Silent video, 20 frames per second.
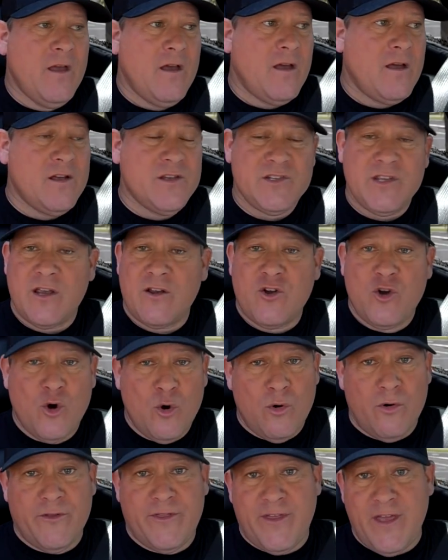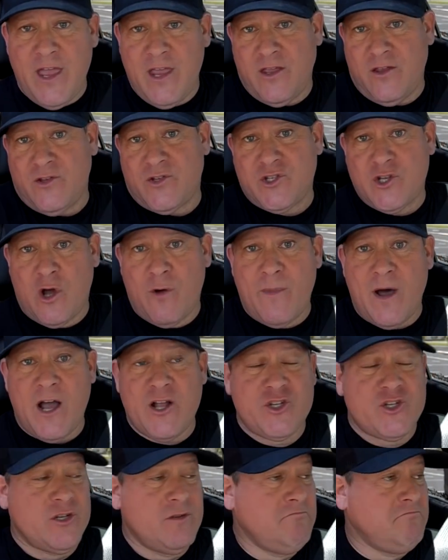I was like, cool, thank you so
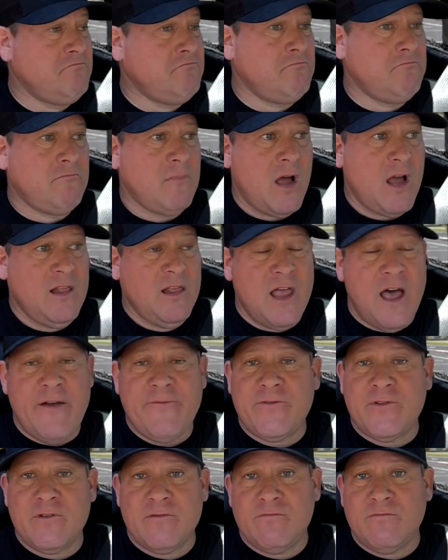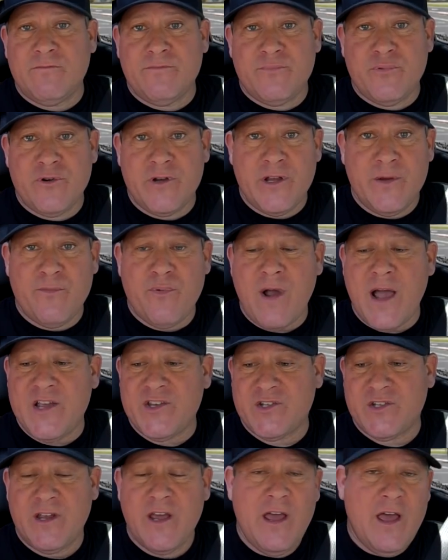much. And I left pretty
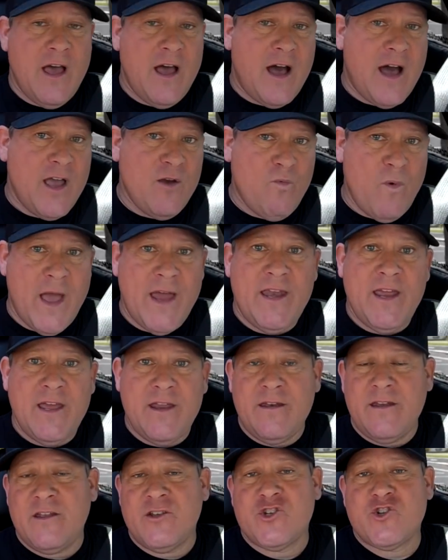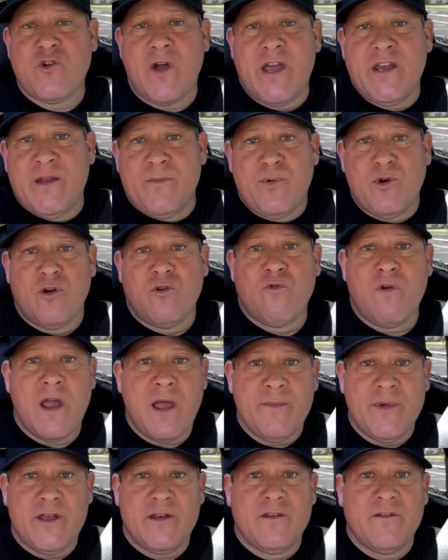impressed. I went in and tried to
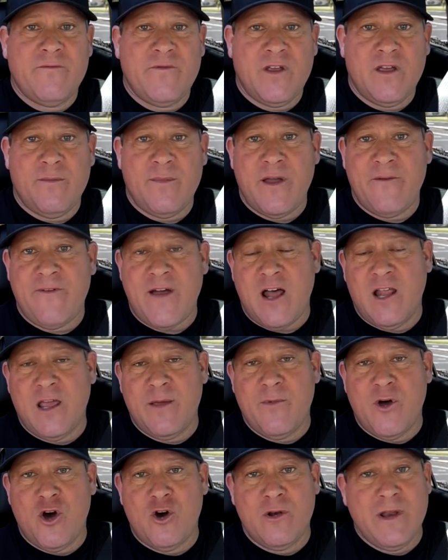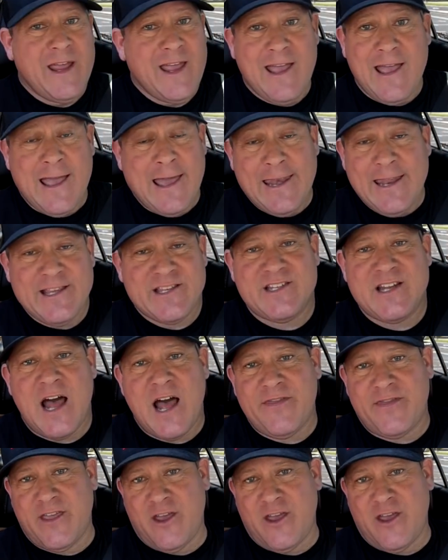program it via my valet mode and it's not